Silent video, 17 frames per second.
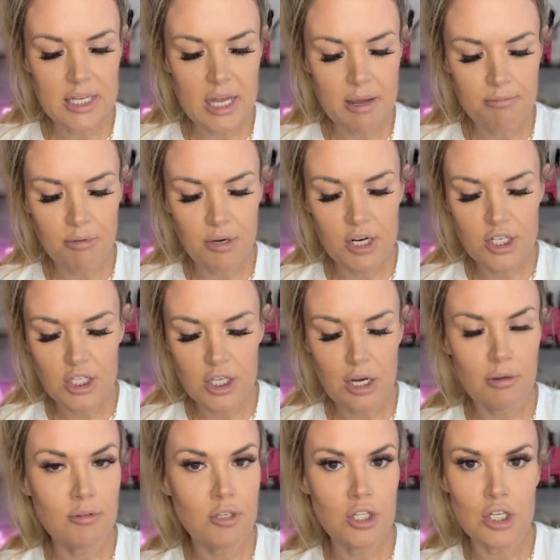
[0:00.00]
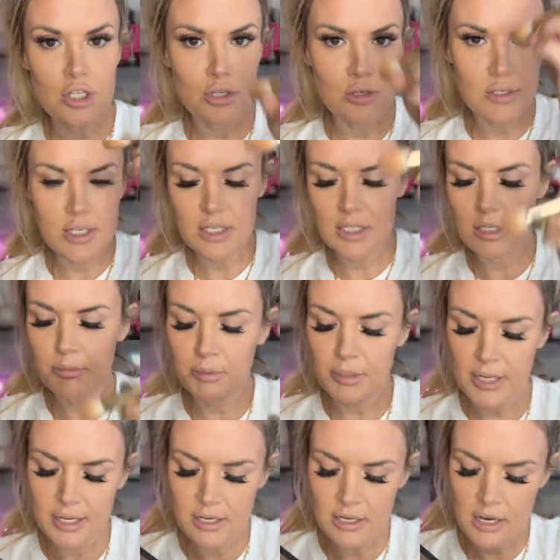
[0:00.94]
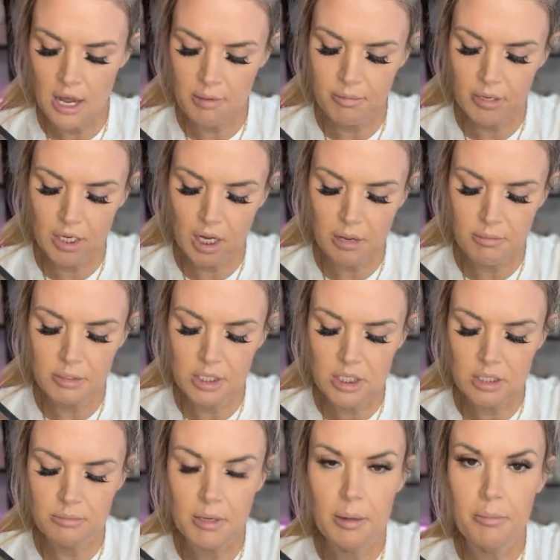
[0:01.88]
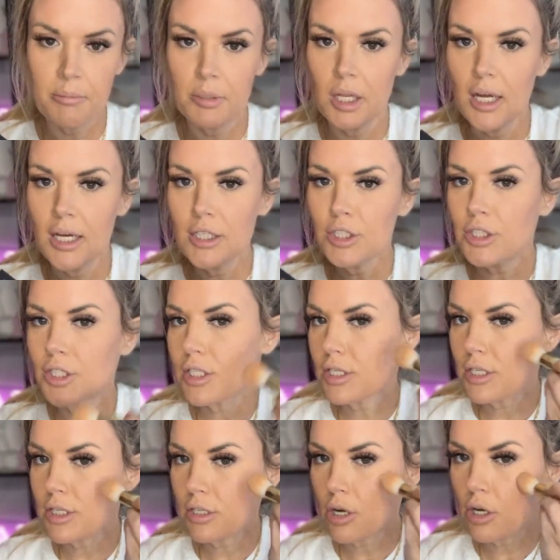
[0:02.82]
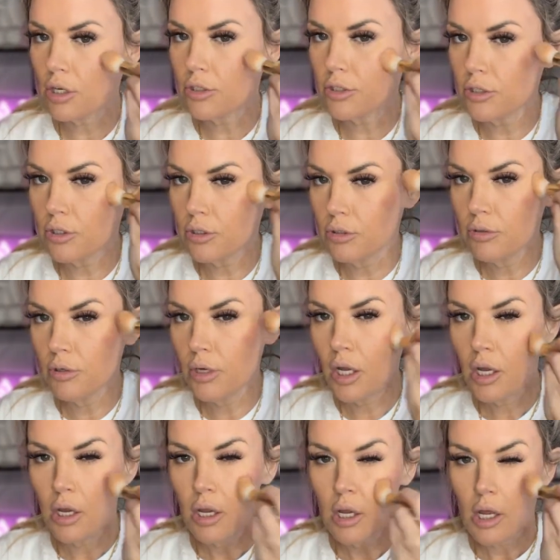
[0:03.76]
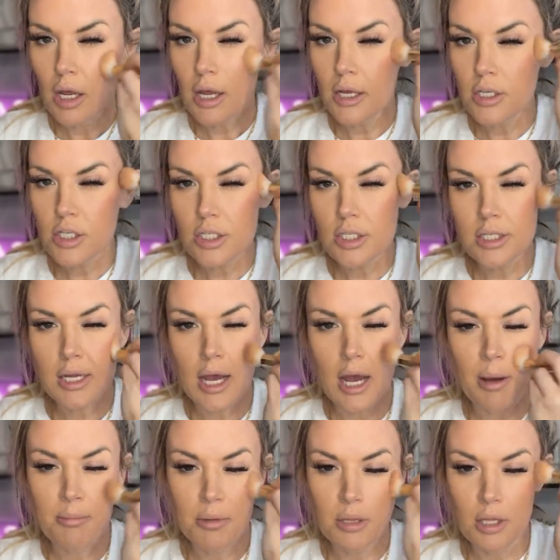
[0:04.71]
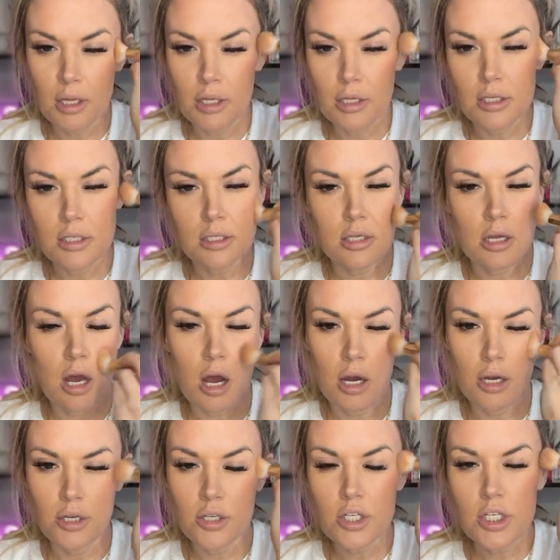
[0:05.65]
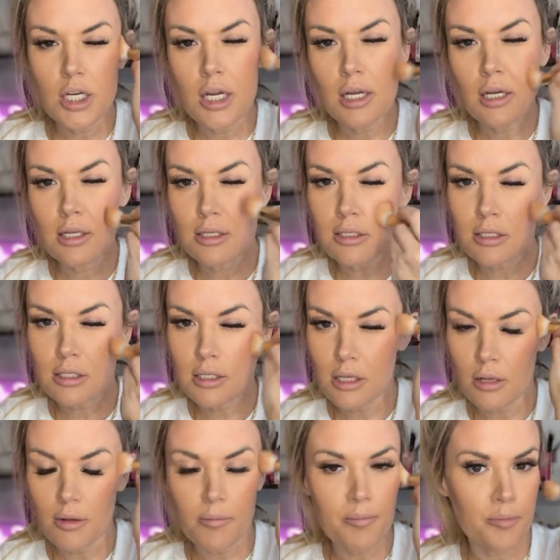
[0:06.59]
same brush that I was just using to blend, I'm going to come into my blush. This is called Nude, and just tap this on your cheeks.